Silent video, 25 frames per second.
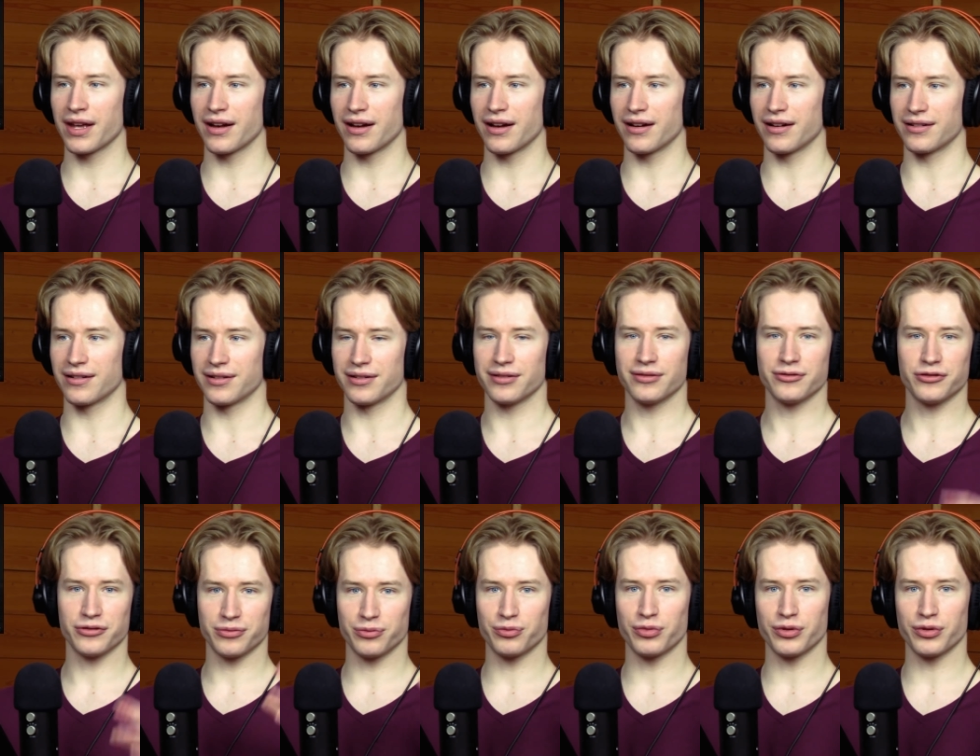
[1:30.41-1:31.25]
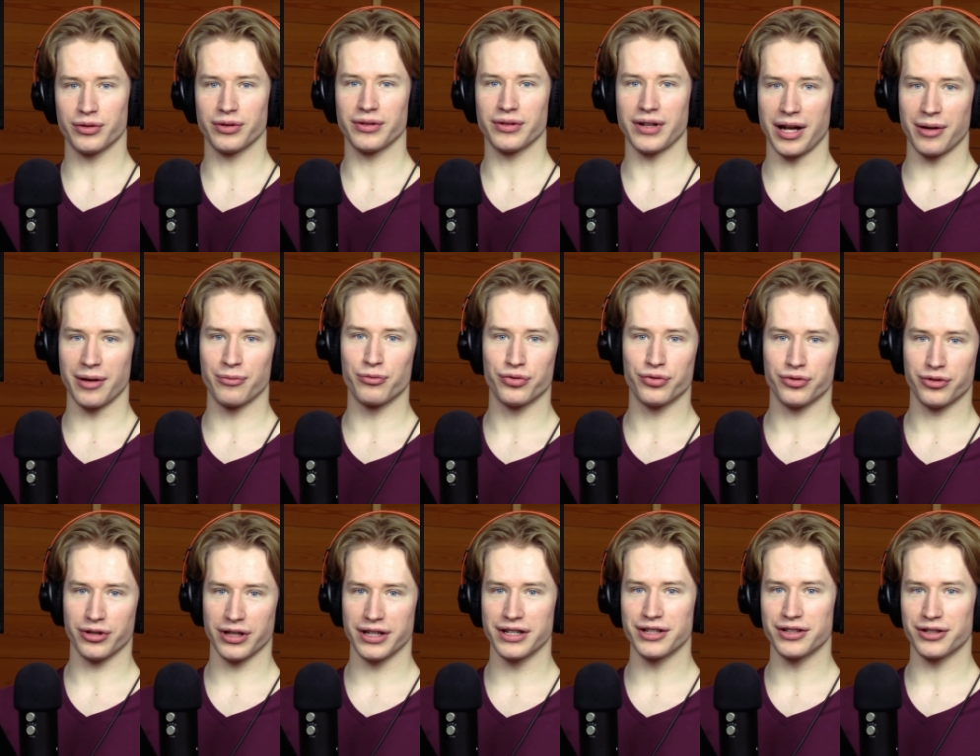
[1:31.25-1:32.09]
Uh, I'm
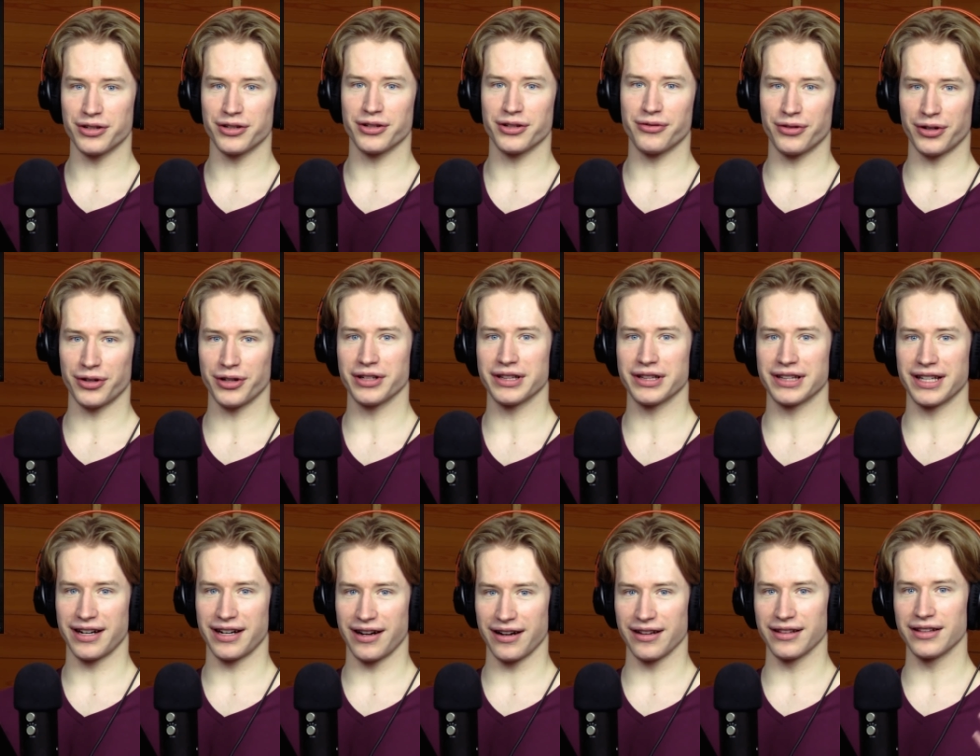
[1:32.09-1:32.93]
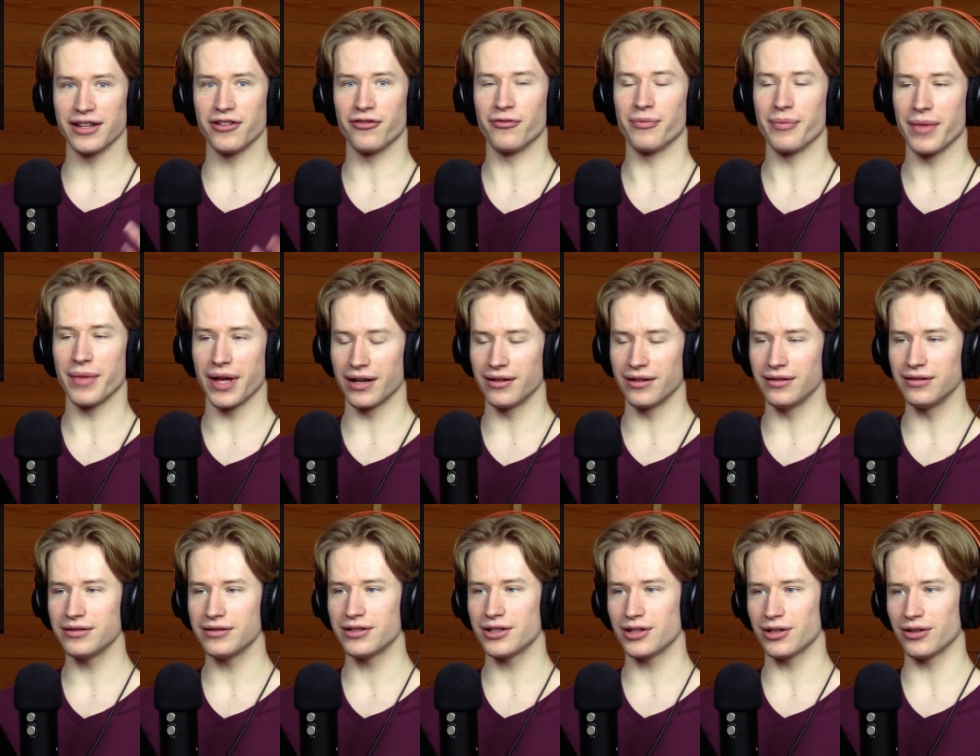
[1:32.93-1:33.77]
pretty sure you've heard that I love
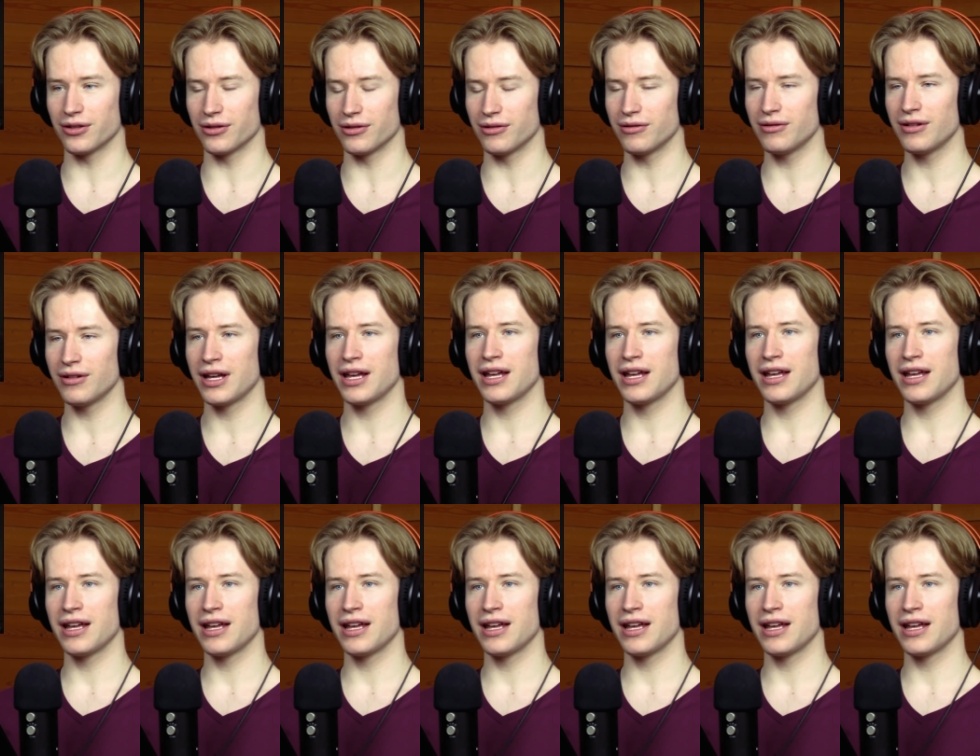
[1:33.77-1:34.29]
metal too.